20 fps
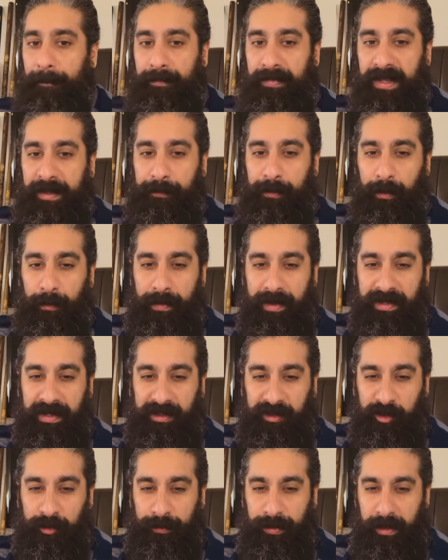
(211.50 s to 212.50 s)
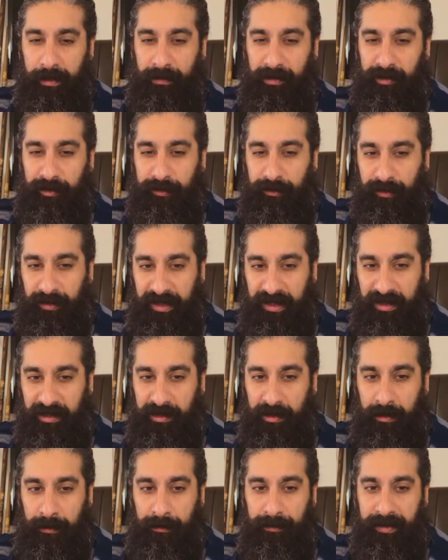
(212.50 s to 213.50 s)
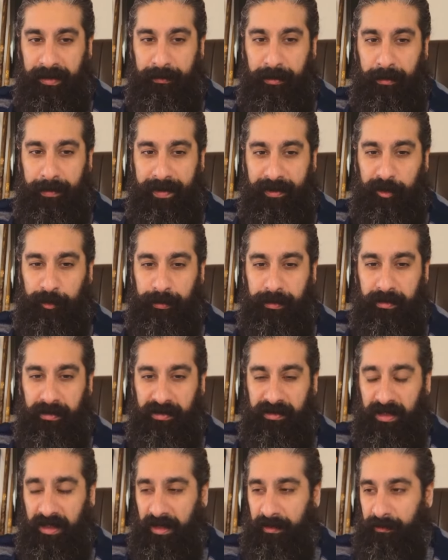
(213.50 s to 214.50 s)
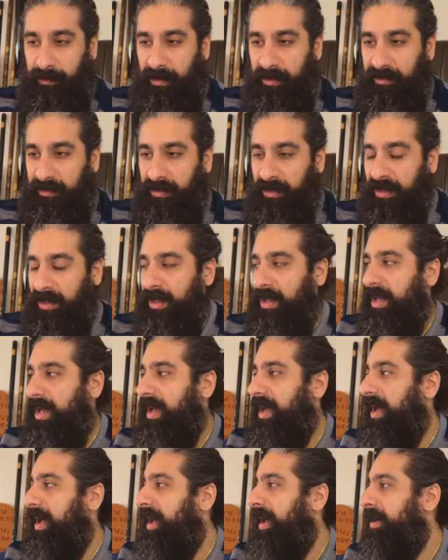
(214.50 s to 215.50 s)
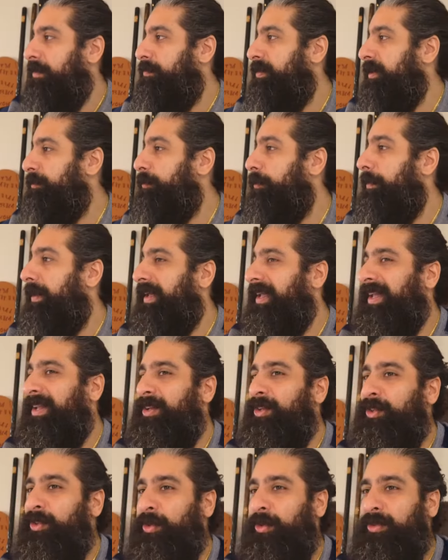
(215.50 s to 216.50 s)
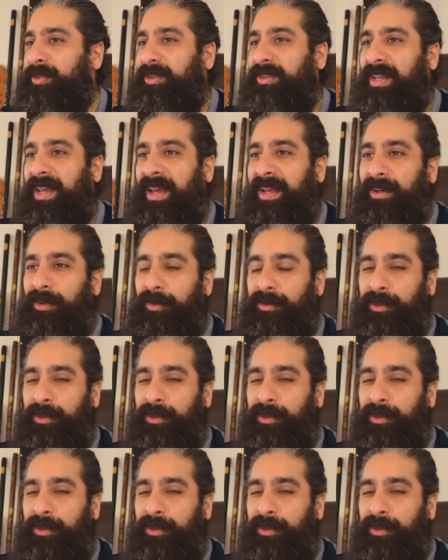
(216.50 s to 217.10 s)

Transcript: people may experience freedom, people may experience deliverance, and people may endure to the end.